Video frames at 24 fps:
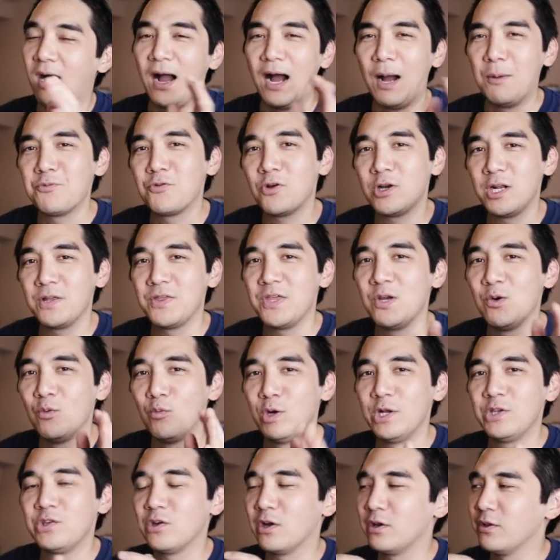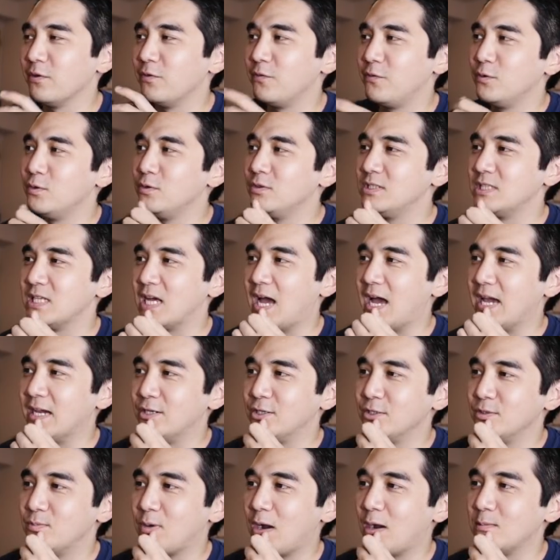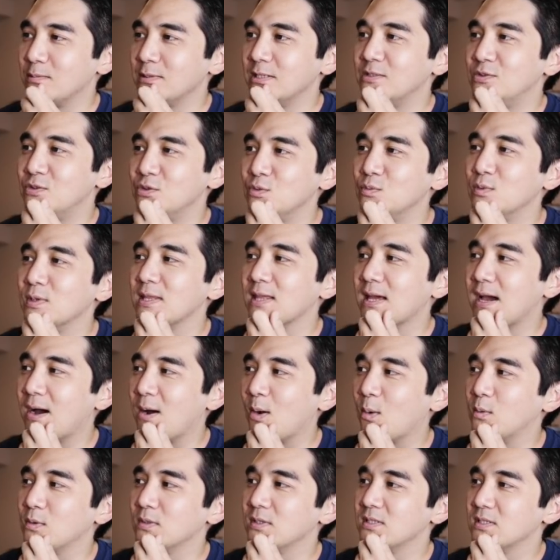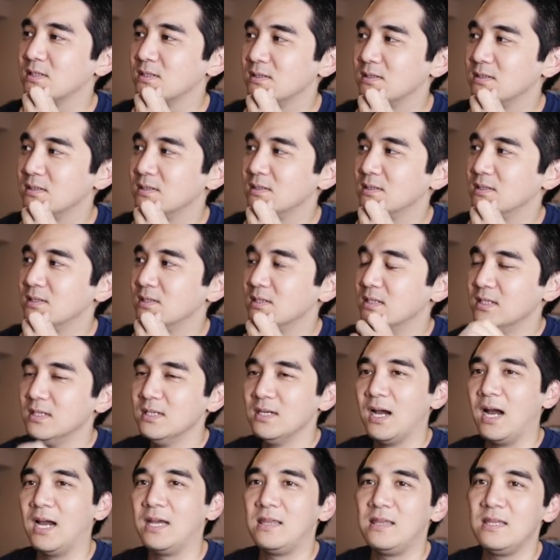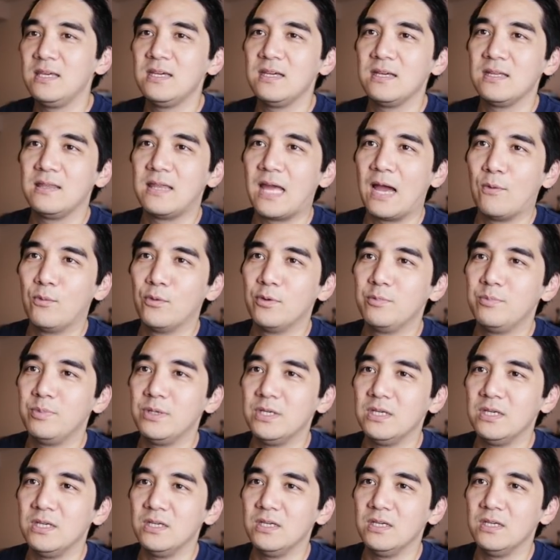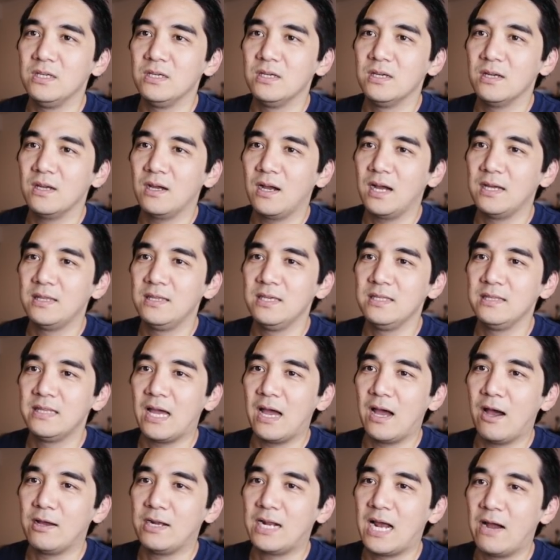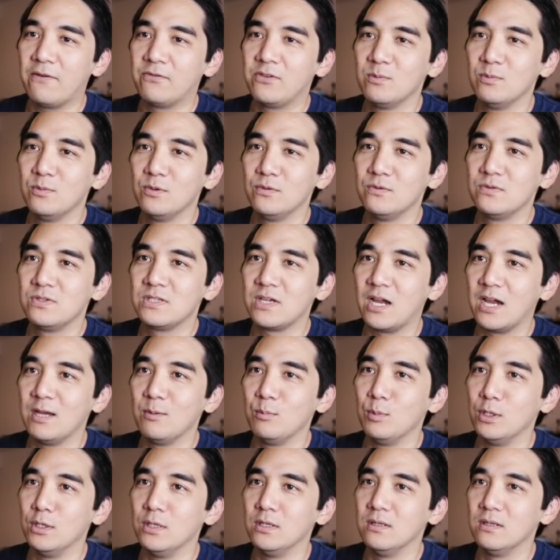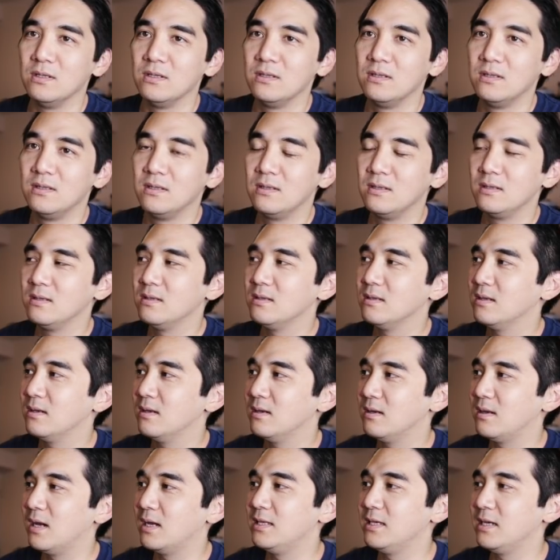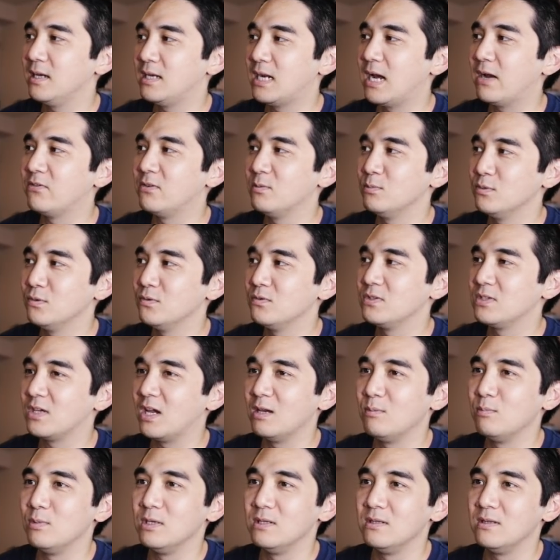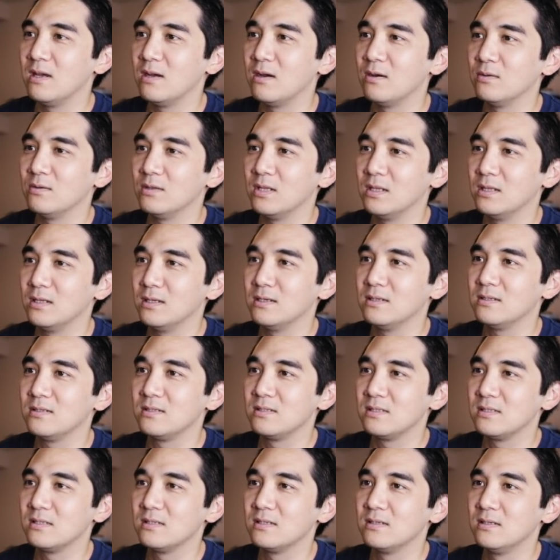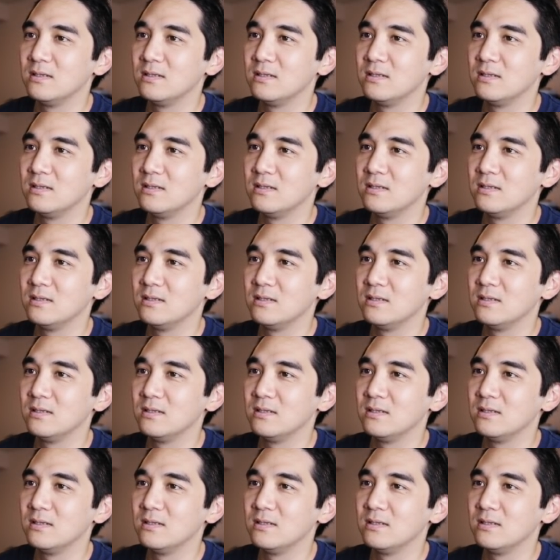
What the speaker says: I'm trying to think which are the foods that I could probably do without. I think that I'd have to move saimin. I think I'd have to move saimin down the list.